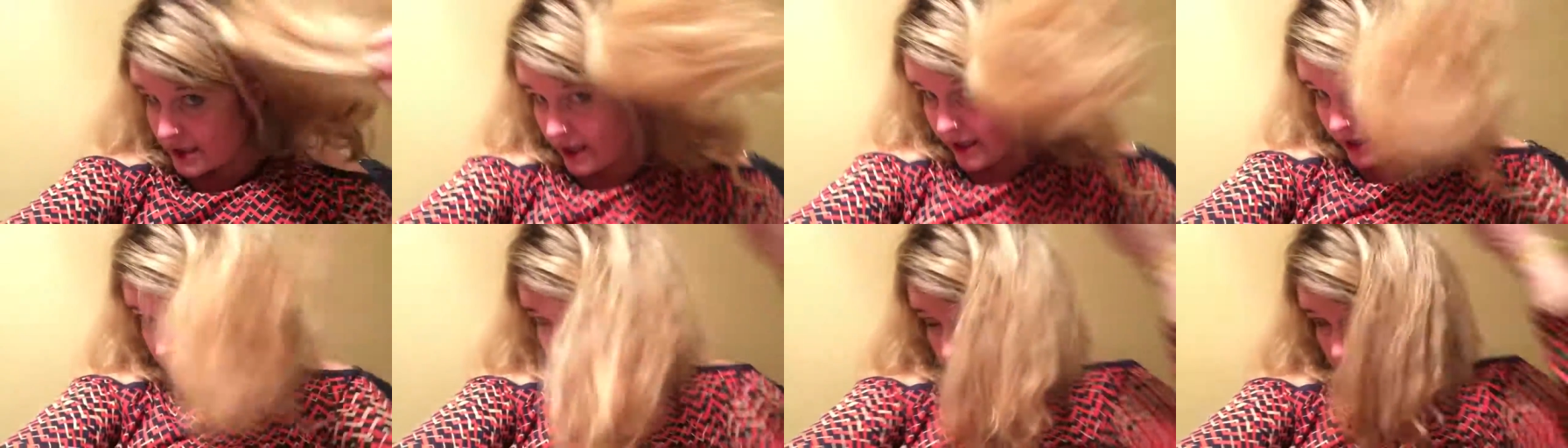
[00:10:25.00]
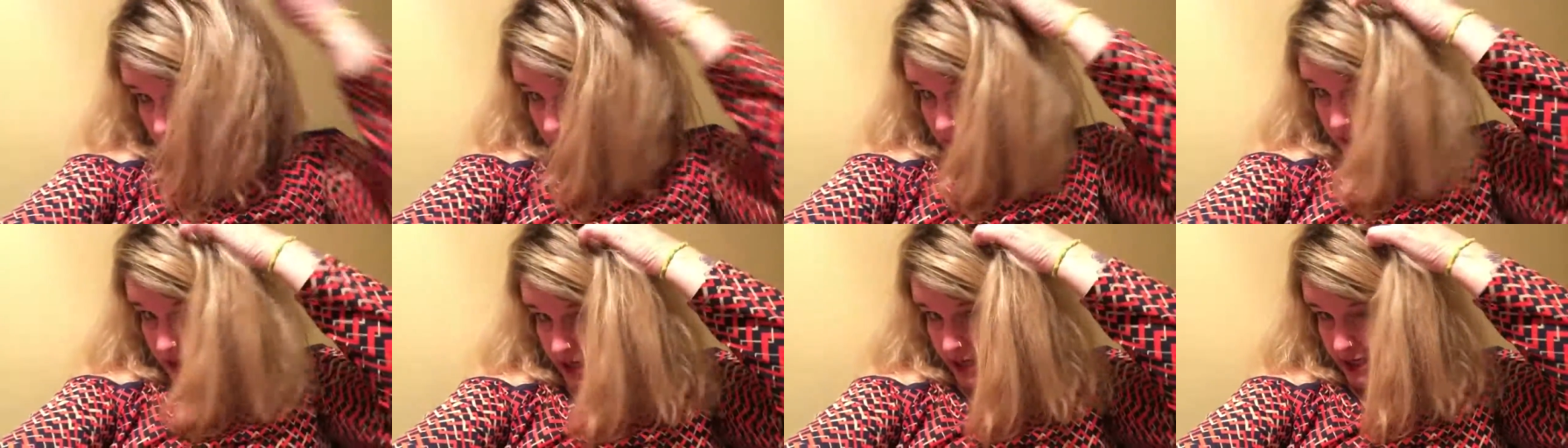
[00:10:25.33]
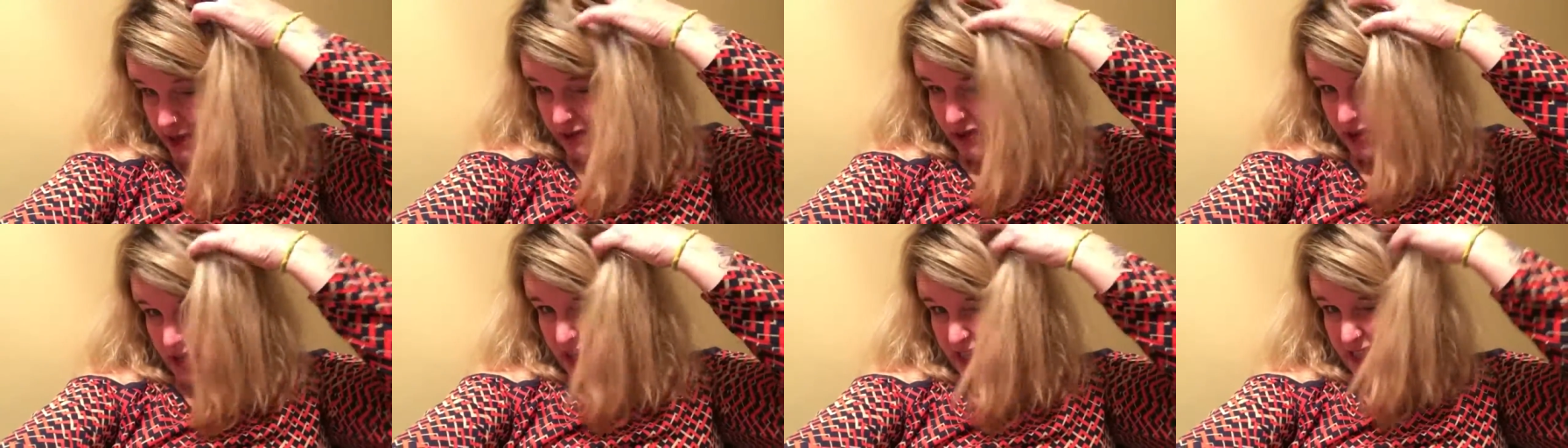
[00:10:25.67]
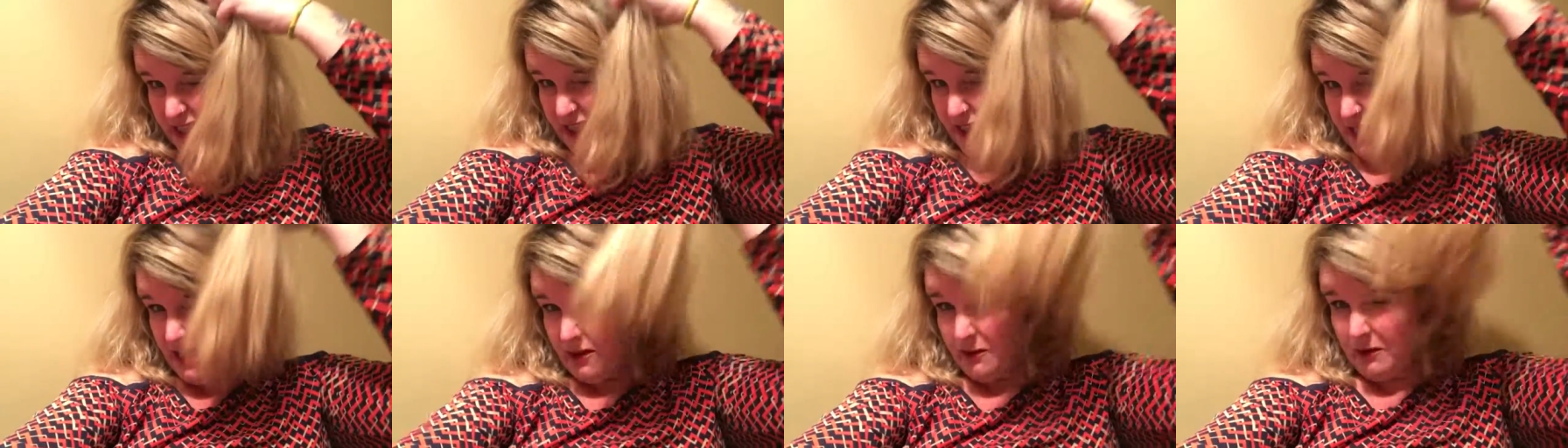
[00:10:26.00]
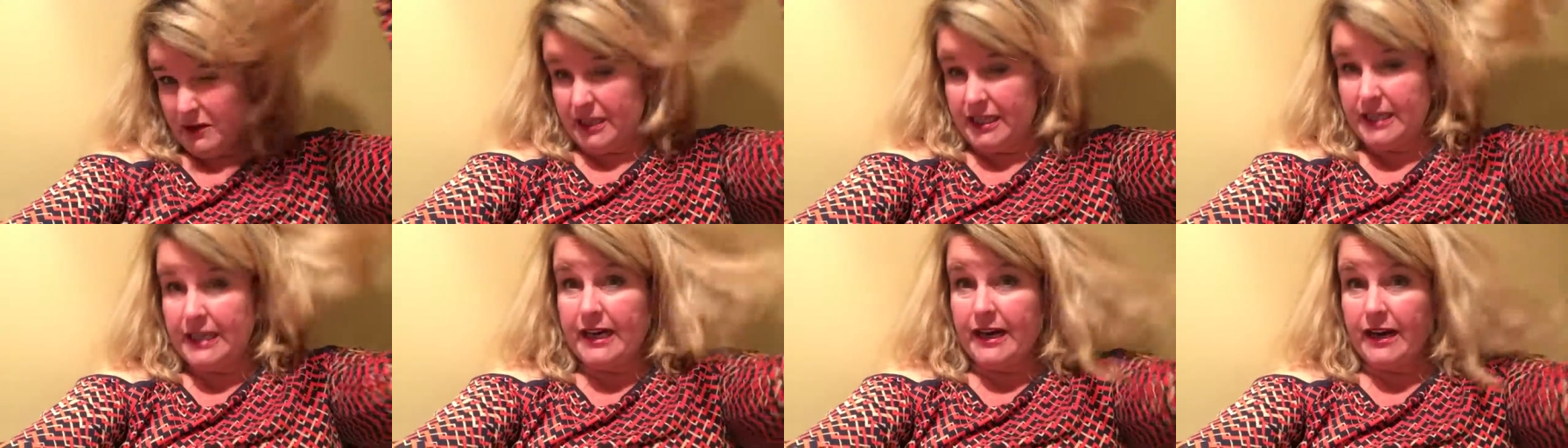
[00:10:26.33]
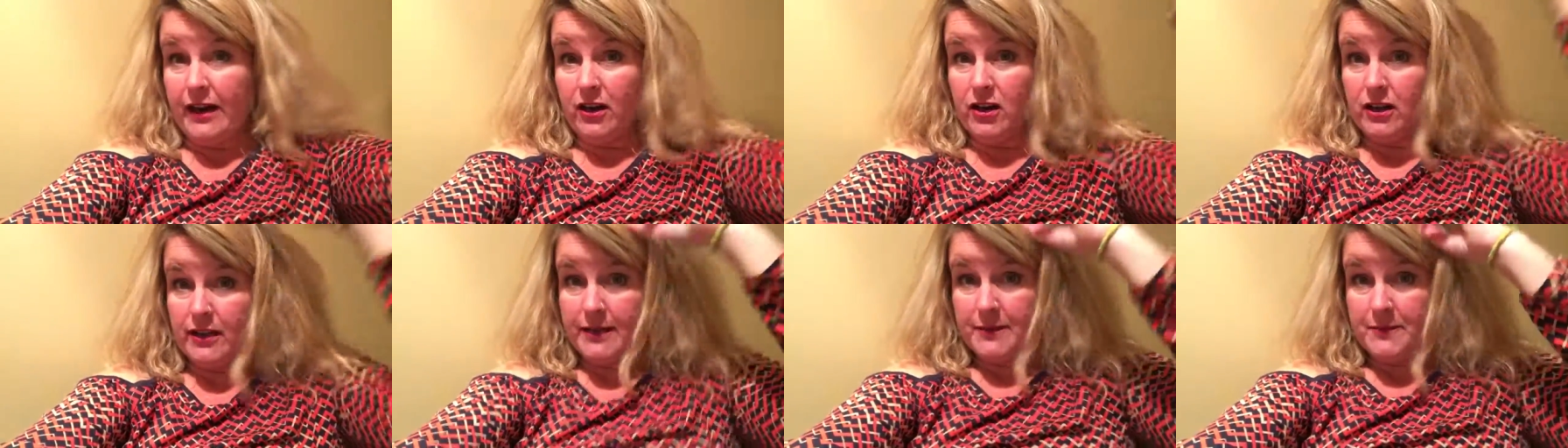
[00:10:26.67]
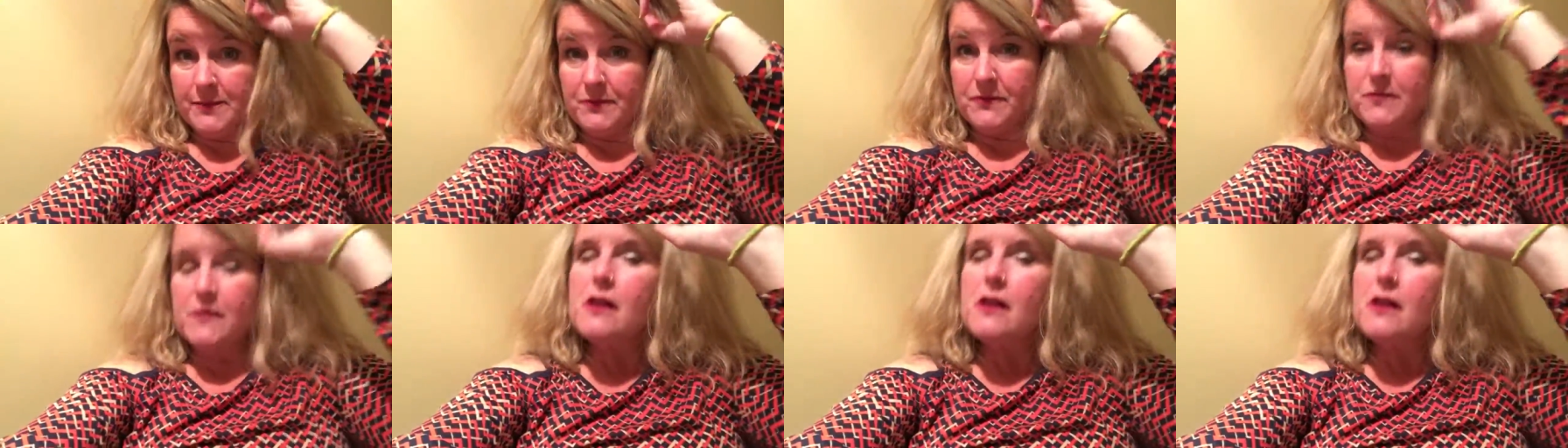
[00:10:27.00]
like kind of crazy and I really need a haircut.